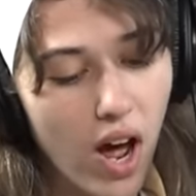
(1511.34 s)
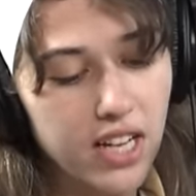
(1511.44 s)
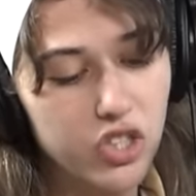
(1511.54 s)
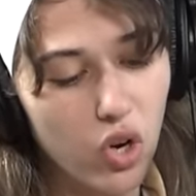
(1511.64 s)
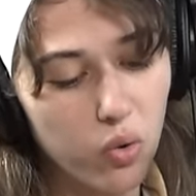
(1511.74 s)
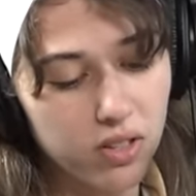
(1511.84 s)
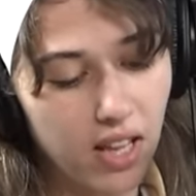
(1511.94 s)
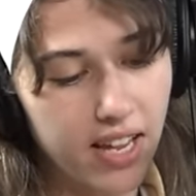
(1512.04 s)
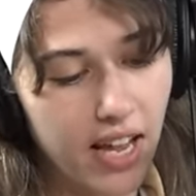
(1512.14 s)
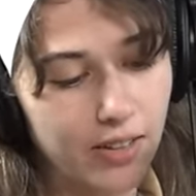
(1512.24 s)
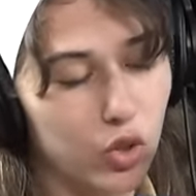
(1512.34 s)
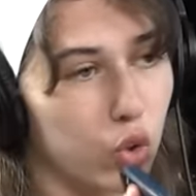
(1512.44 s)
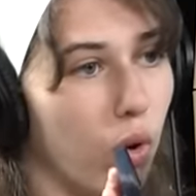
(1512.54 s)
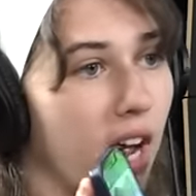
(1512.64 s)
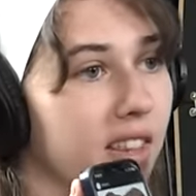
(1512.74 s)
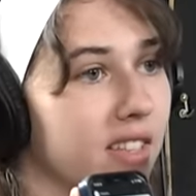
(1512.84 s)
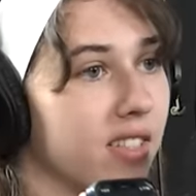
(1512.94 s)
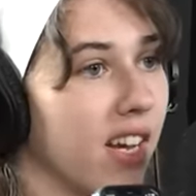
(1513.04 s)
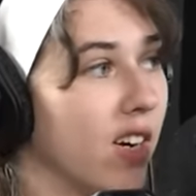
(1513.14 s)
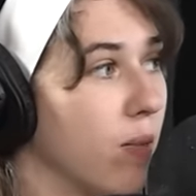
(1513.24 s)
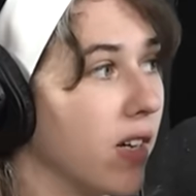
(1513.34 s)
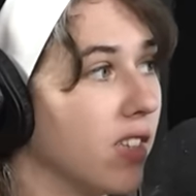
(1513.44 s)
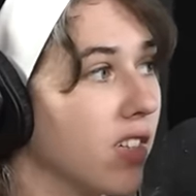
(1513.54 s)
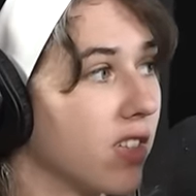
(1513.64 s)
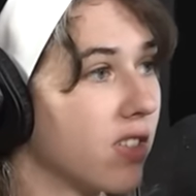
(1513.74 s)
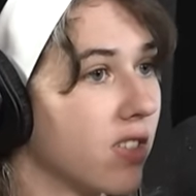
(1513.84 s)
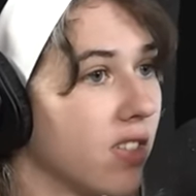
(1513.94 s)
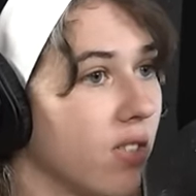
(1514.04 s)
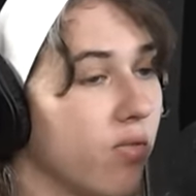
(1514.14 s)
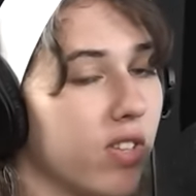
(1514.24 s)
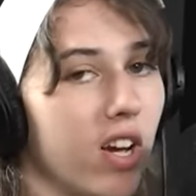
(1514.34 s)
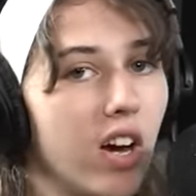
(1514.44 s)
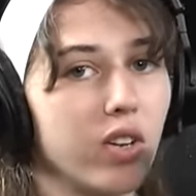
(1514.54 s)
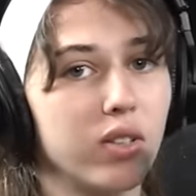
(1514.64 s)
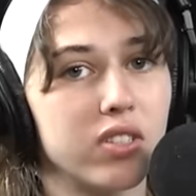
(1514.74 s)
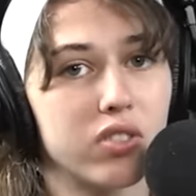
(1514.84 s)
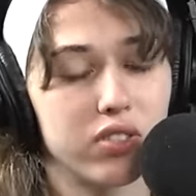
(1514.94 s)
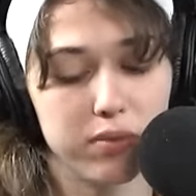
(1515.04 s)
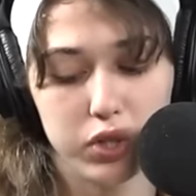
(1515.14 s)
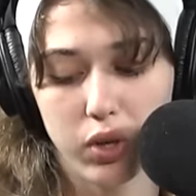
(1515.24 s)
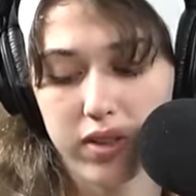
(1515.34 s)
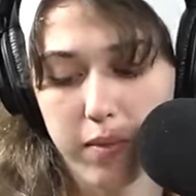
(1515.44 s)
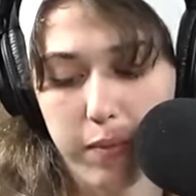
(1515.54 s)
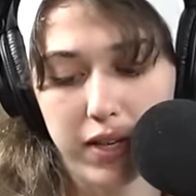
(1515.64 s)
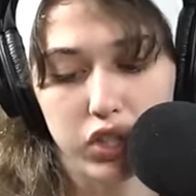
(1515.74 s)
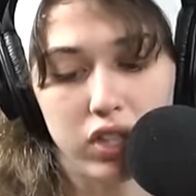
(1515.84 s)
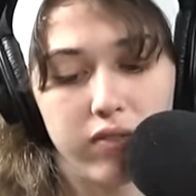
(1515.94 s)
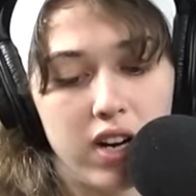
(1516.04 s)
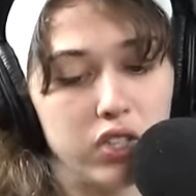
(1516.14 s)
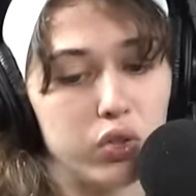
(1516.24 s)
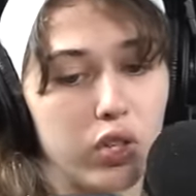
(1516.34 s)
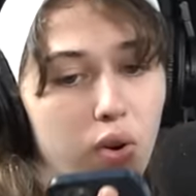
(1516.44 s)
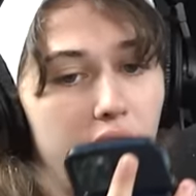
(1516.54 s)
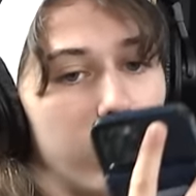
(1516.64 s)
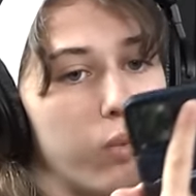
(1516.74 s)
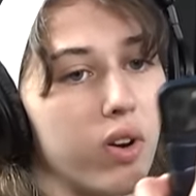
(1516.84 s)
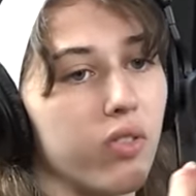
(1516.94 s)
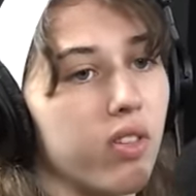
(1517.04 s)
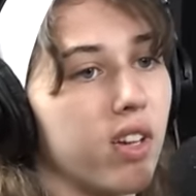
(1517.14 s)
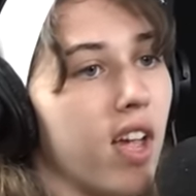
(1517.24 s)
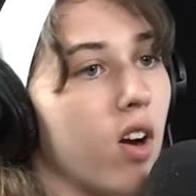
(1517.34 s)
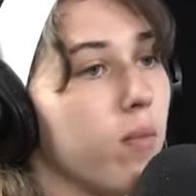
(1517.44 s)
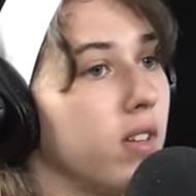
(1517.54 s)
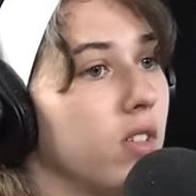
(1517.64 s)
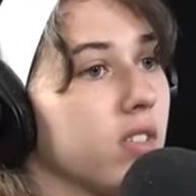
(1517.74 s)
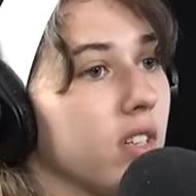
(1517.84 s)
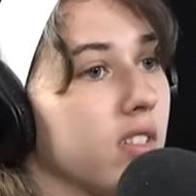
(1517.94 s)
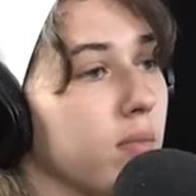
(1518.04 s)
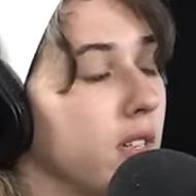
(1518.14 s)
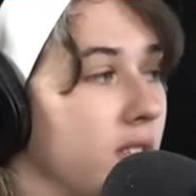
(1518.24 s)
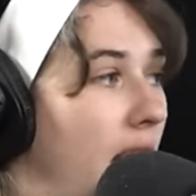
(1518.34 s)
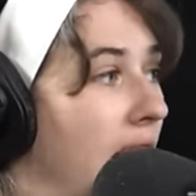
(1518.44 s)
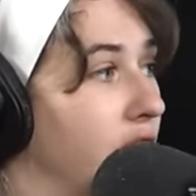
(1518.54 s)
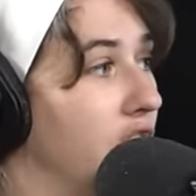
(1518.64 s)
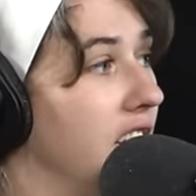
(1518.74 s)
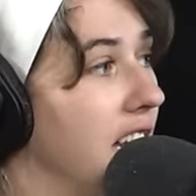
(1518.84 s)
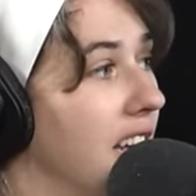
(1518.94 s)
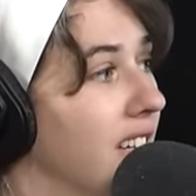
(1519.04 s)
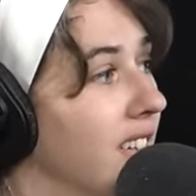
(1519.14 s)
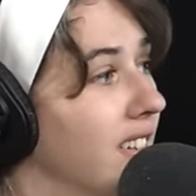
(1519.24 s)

I don't like how dry this caramel looks. Let me see. Let me see. For the audio listeners, right. I'm showing them a picture of a hundred grand where the caramel looks like somebody's ashy knee.